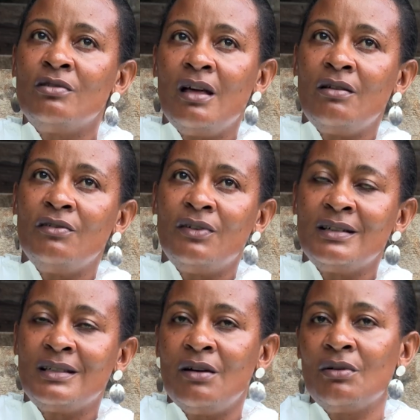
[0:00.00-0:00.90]
the
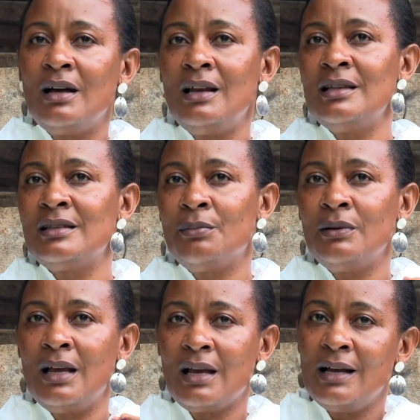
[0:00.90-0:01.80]
university, how can I support?
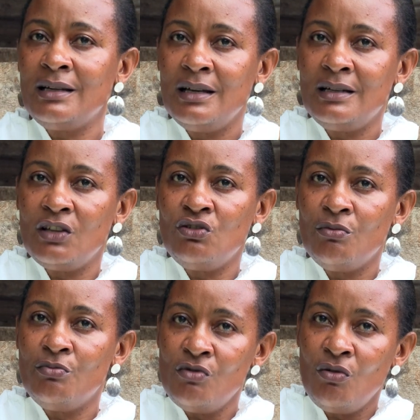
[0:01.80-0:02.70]
I can't get a
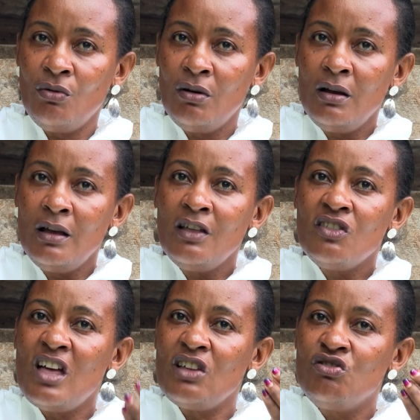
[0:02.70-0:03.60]
job. No,
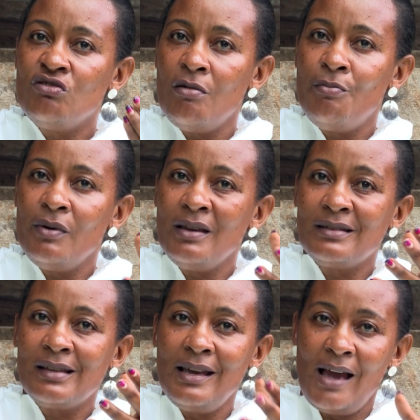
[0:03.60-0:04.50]
the job
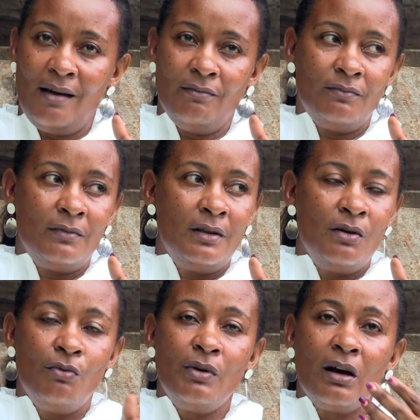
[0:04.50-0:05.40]
is here.
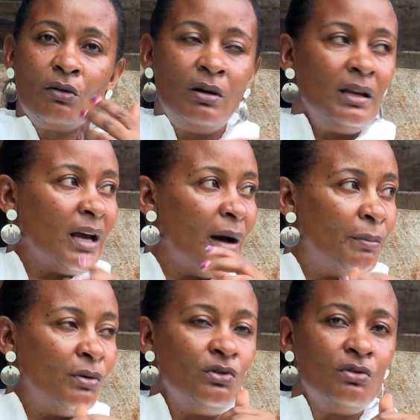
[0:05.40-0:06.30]
We are calling
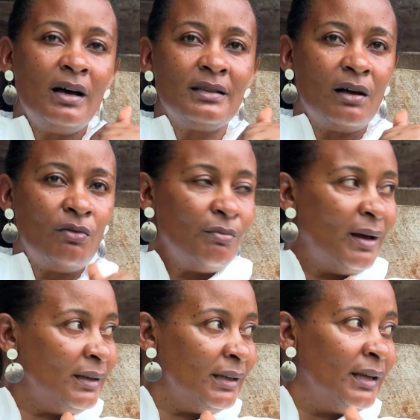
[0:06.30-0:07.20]
upon you as a
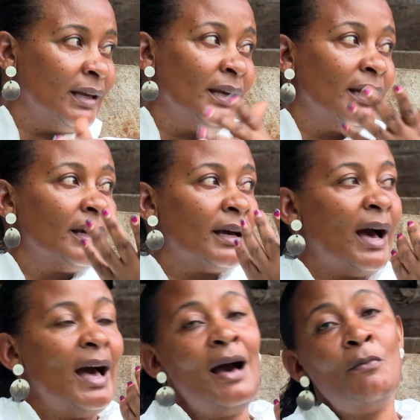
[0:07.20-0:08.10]
woman.
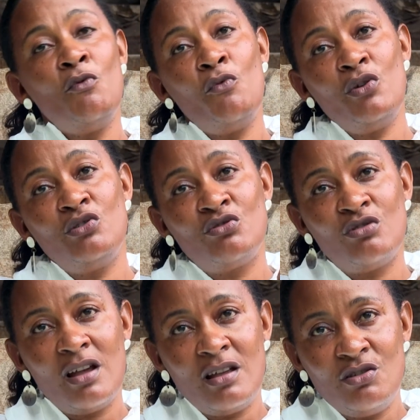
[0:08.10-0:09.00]
Come, we
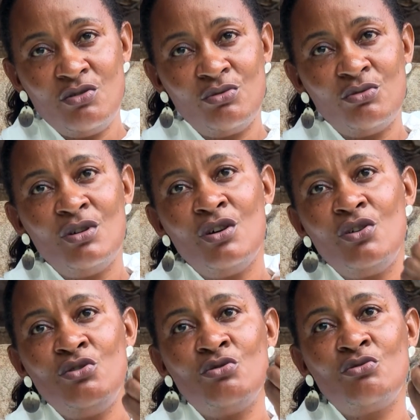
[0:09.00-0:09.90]
train you. You